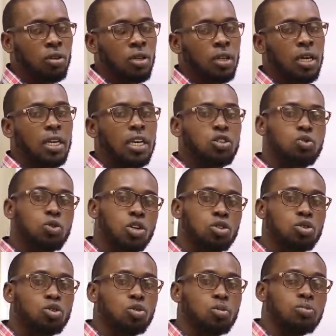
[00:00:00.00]
And as we all
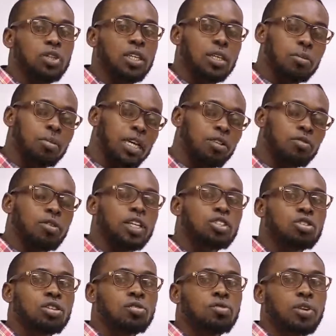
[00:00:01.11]
know, in a
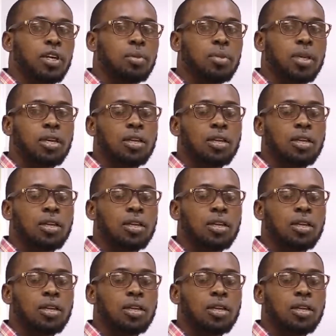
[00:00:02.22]
manufacturing firm,